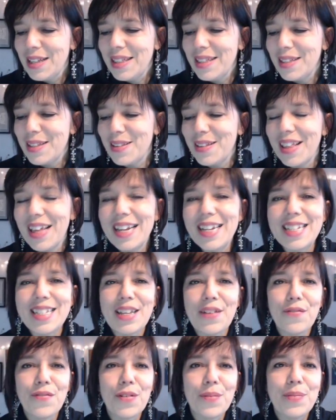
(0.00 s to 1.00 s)
So that is
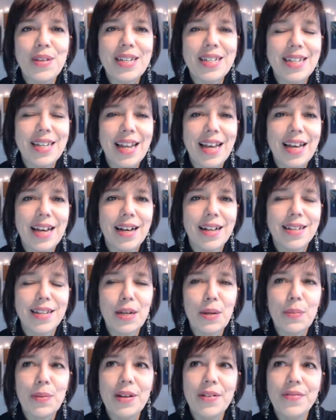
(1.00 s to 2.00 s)
it for me today. A
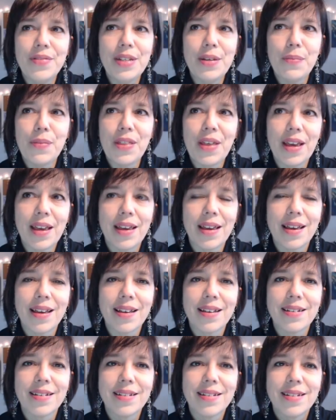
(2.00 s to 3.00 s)
little bit of deep thinking,
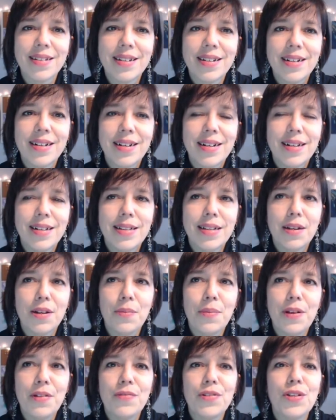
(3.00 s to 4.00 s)
a little
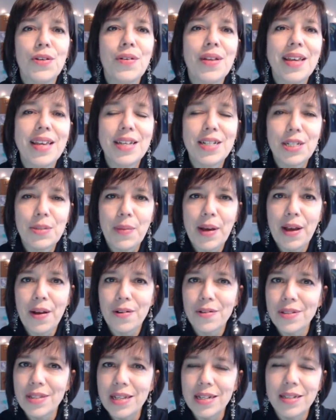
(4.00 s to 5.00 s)
bit of tuning into my
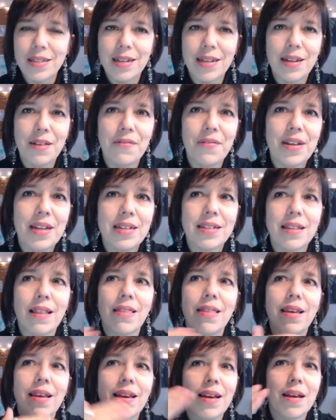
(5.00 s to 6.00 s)
own sensitivities and
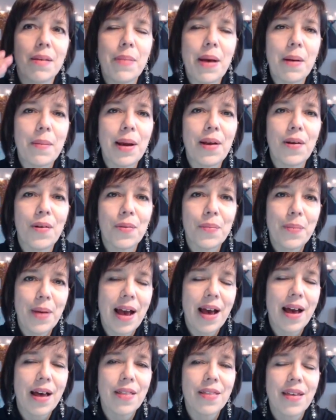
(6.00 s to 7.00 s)
thinking about my own
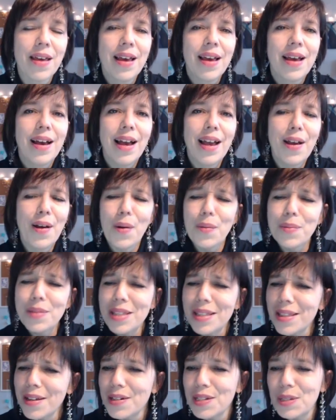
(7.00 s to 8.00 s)
path. I hope
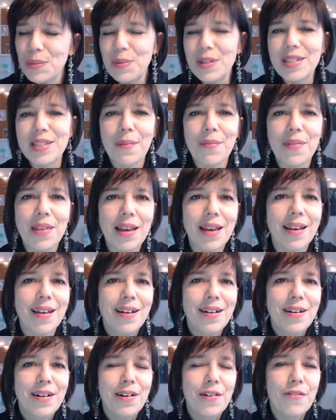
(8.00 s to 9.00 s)
that there has been something
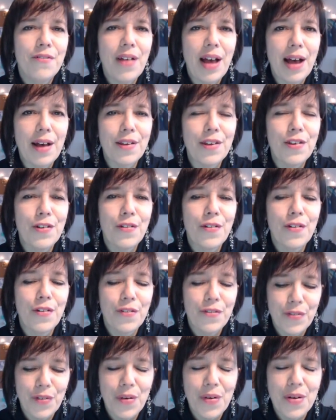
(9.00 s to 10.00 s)
of value
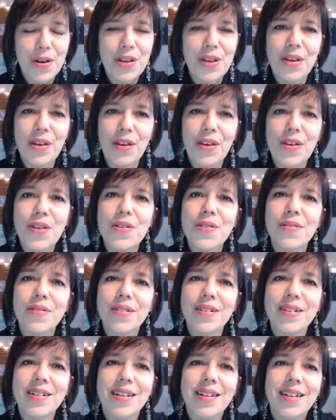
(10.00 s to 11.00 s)
for you
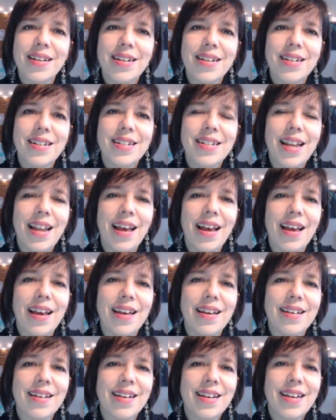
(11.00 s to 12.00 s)
today.